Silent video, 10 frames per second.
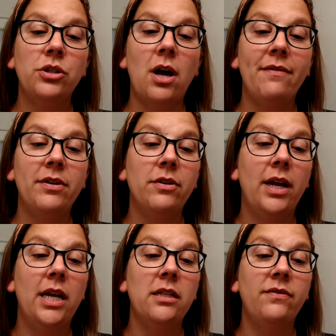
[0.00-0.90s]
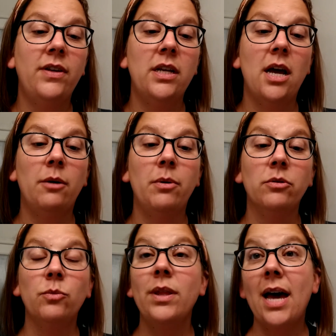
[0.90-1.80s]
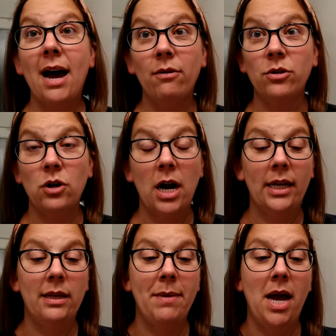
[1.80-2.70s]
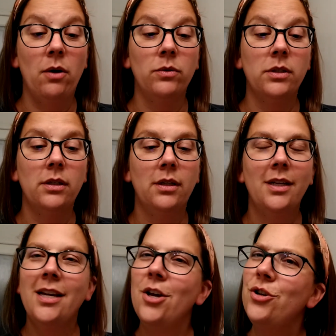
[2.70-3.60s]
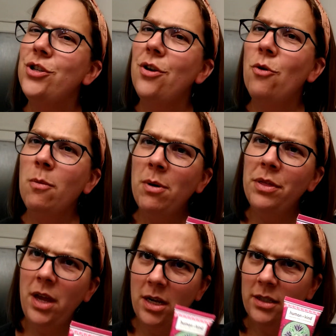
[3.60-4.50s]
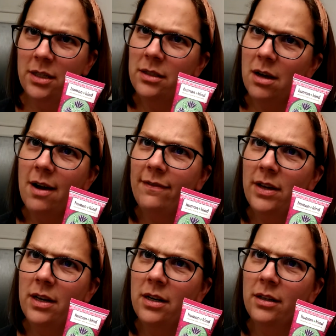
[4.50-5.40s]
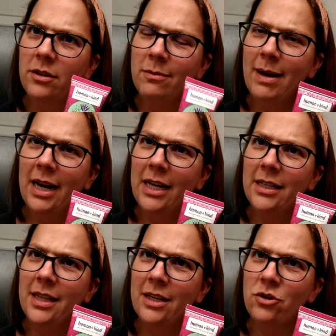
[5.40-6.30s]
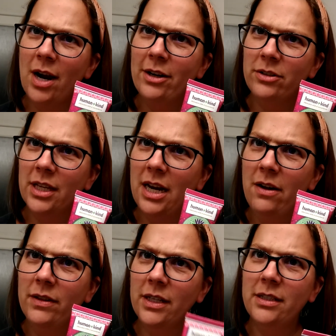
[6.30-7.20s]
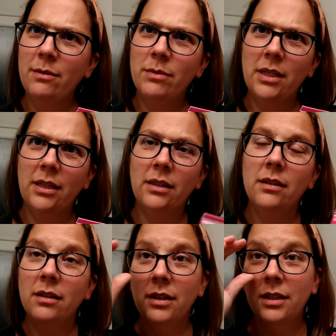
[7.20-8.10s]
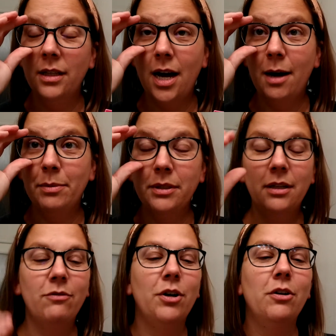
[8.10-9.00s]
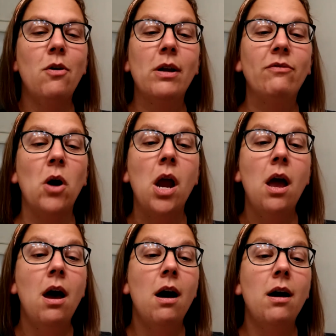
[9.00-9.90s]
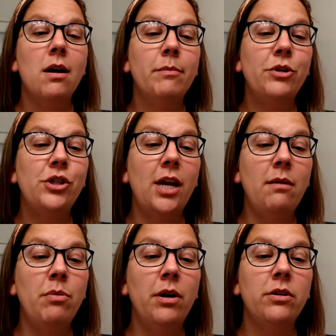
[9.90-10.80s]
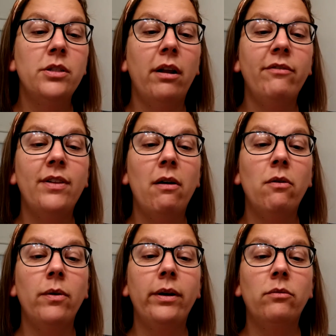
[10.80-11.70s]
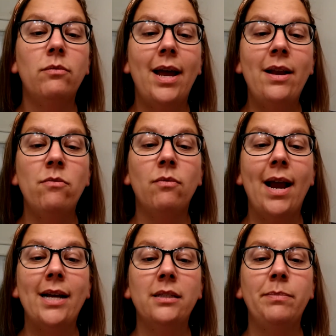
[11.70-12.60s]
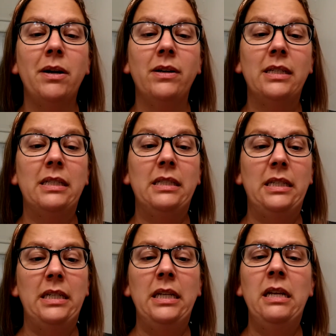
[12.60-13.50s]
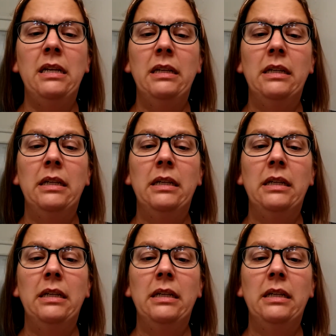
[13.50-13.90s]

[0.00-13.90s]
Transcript: to soften your hands, feet, and elbows without drying them out. Do normal things to soften your body, they dry your skin out? That seems like the opposite of what you're going for. Um, shea butter, sunflower oil, red raspberry seed,